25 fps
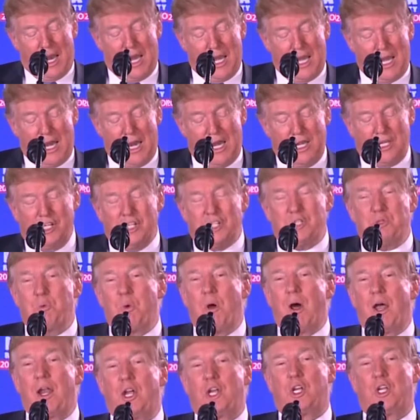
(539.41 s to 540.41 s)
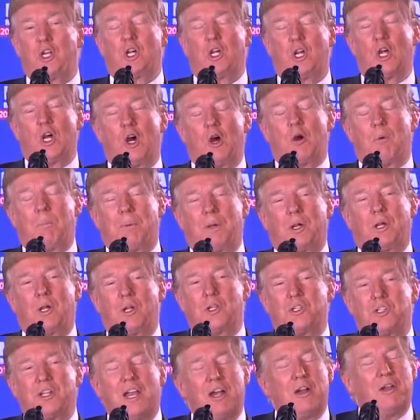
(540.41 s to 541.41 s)
I just wanted to go
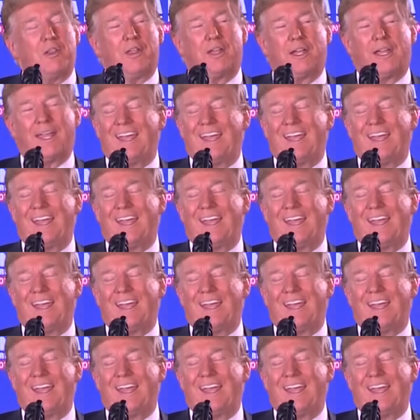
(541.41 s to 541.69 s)
because I don't think